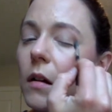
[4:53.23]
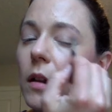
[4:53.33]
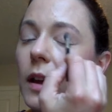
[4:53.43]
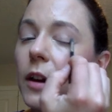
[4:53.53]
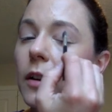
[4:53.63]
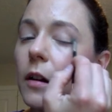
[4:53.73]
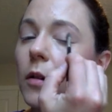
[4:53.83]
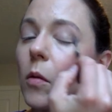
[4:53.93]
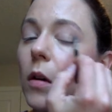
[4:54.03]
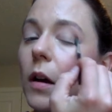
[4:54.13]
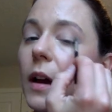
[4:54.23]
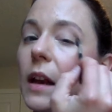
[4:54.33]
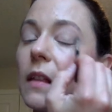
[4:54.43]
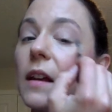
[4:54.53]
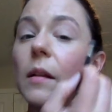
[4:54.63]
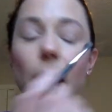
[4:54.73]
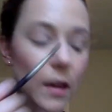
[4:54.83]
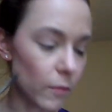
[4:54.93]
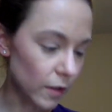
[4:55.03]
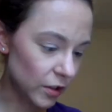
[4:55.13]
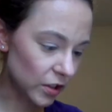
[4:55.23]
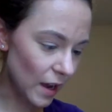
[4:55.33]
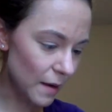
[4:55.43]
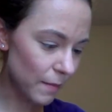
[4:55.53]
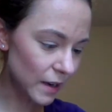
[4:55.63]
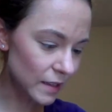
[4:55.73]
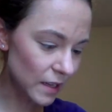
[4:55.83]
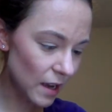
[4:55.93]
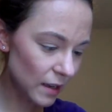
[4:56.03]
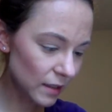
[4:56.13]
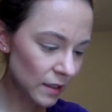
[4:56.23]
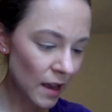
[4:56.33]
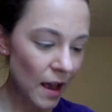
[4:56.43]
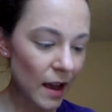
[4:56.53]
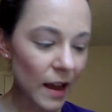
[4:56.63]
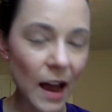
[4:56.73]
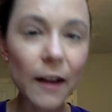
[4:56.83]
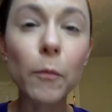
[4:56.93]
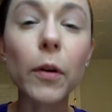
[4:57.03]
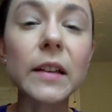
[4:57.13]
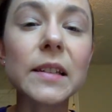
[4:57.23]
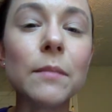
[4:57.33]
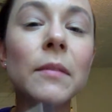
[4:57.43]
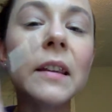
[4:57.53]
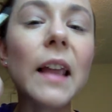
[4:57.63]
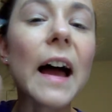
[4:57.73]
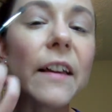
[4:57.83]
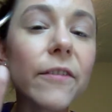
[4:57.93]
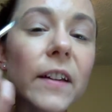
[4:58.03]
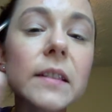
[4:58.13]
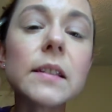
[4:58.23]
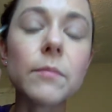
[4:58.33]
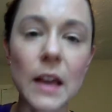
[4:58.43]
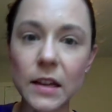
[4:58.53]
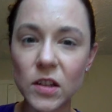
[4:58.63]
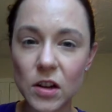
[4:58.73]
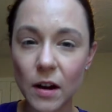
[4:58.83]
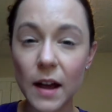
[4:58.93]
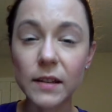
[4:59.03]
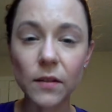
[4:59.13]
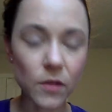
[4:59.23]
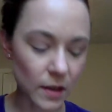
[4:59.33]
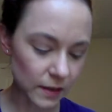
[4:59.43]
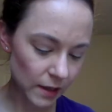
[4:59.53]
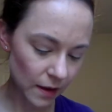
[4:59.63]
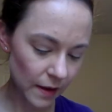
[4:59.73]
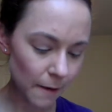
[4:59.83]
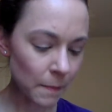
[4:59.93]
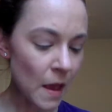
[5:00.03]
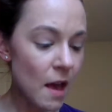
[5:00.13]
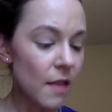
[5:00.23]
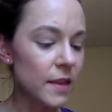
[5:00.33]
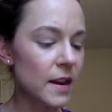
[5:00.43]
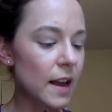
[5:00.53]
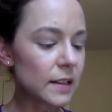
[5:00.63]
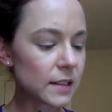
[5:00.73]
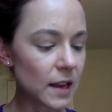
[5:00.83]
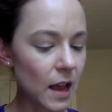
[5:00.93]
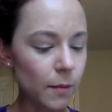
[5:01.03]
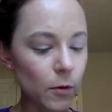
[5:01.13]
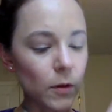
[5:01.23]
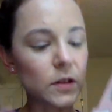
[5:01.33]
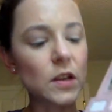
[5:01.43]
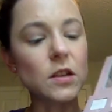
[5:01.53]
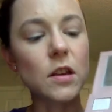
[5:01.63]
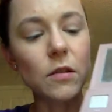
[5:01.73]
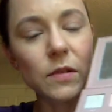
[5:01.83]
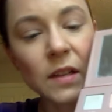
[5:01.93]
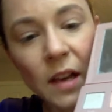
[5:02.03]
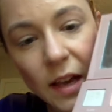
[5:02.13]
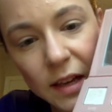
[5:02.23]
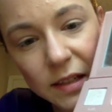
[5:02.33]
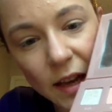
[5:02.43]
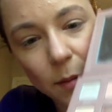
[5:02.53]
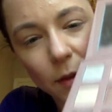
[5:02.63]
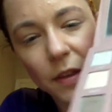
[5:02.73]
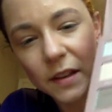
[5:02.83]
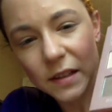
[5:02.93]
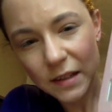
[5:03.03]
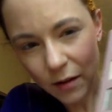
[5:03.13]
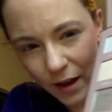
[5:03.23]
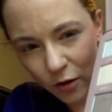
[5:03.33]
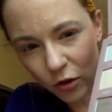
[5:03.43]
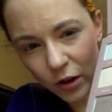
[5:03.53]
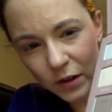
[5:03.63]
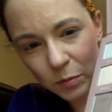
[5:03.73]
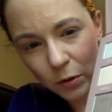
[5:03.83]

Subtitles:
glitter or anything to make it really shine, but it does kind of bring some life and some light to your eyes, if you can see it there. The next thing I'm going to use is amethyst. Now, it looks